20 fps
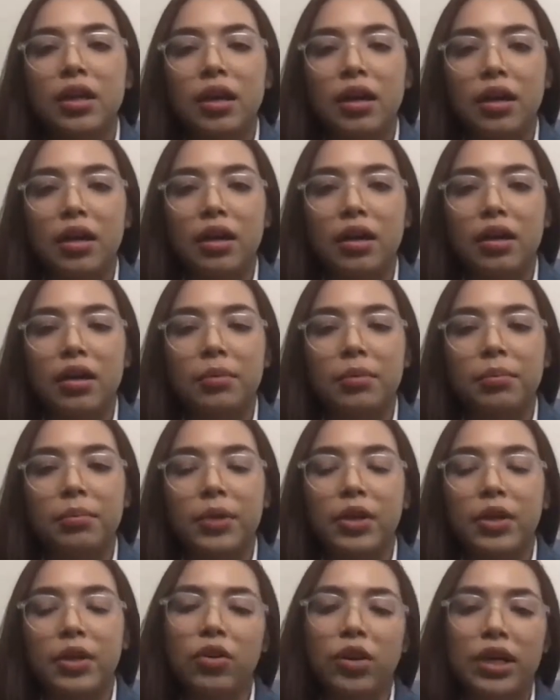
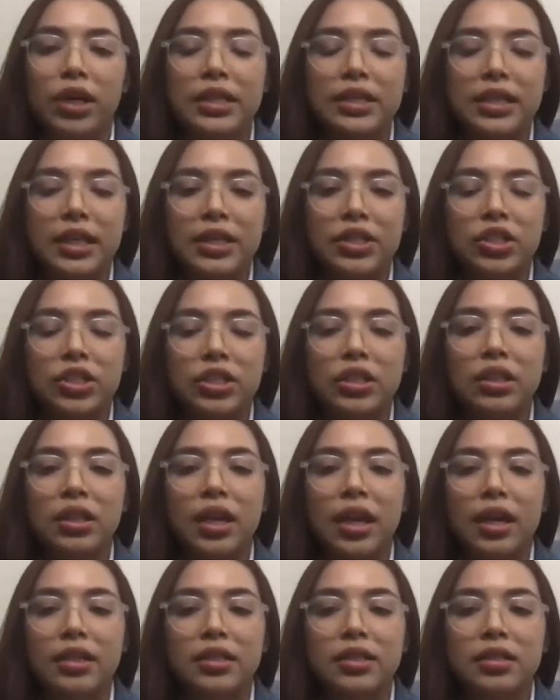an organization
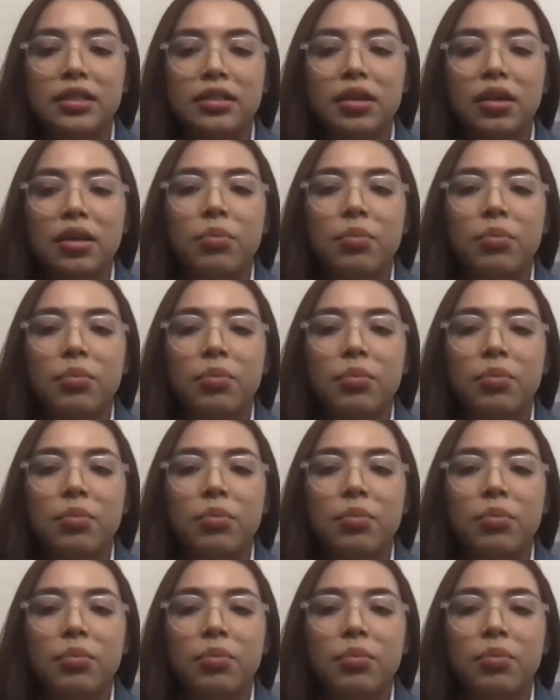that's